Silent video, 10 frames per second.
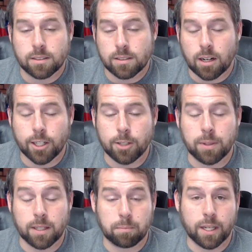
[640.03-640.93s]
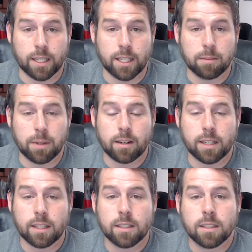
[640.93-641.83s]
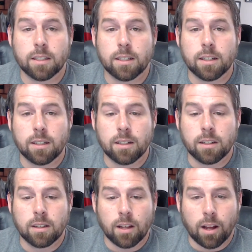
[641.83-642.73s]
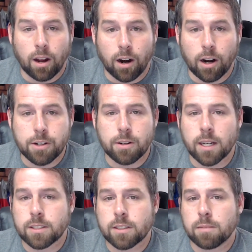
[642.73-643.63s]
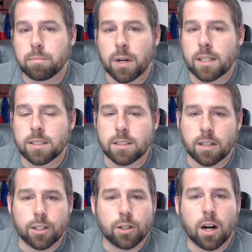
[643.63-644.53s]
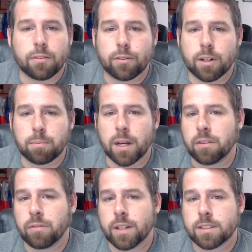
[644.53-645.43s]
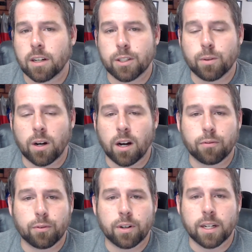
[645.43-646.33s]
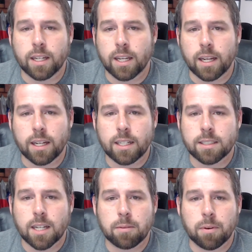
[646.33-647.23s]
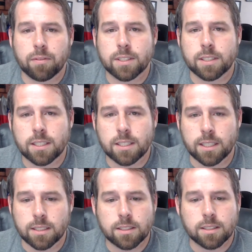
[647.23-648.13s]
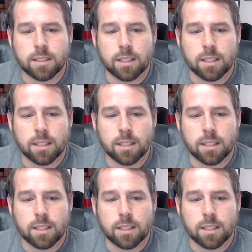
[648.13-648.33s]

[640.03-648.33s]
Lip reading: Are you being picky about it? Are you guys good bosses? Are you offering benefits? Are you offering any type of assistance?